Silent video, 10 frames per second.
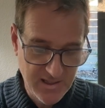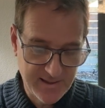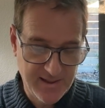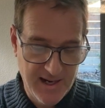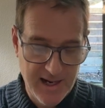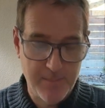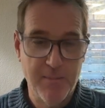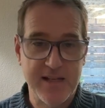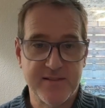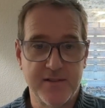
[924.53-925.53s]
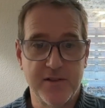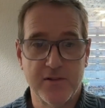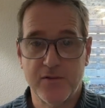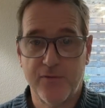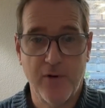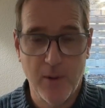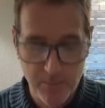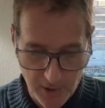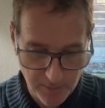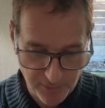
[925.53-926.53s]
It can hide messages
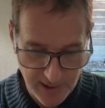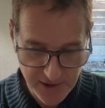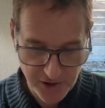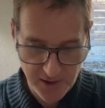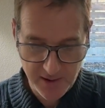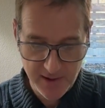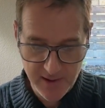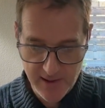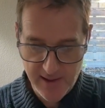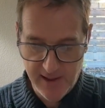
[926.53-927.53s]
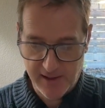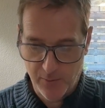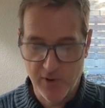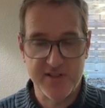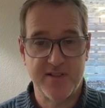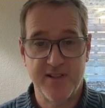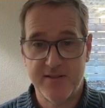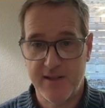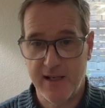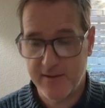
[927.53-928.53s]
from oppression. It can
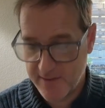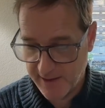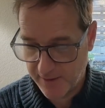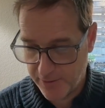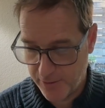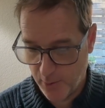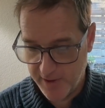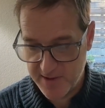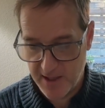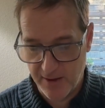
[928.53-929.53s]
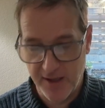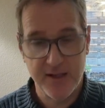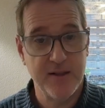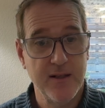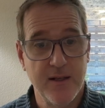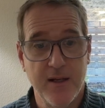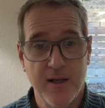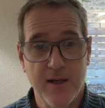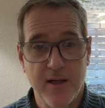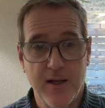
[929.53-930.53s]
resist things like authoritarian
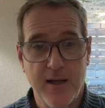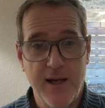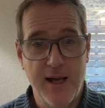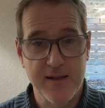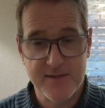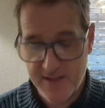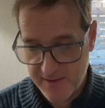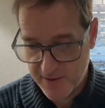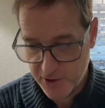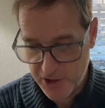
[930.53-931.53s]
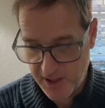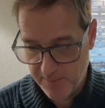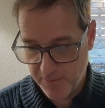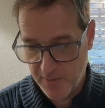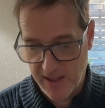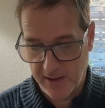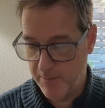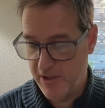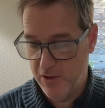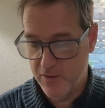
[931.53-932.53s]
and censorship. It can
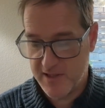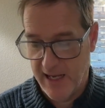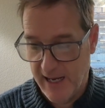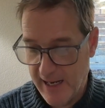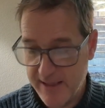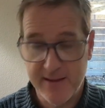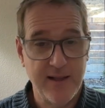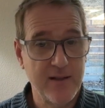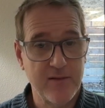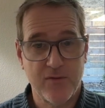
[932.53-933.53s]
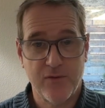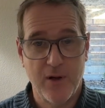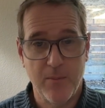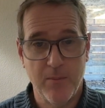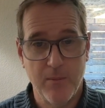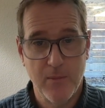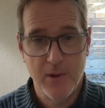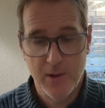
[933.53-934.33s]
be used to hide things from